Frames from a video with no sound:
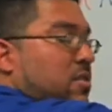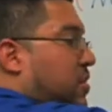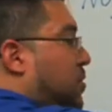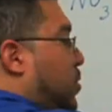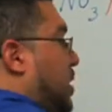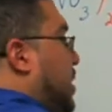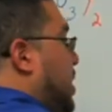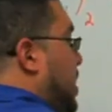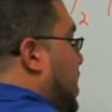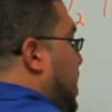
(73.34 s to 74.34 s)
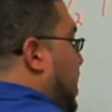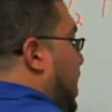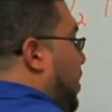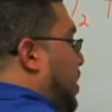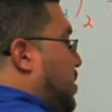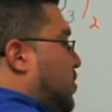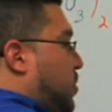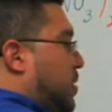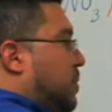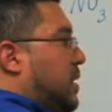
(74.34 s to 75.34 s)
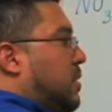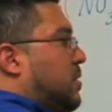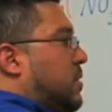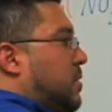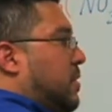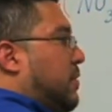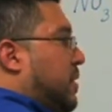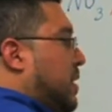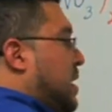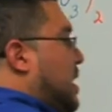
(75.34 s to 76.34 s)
Just 1. Now, here's where it becomes a little different.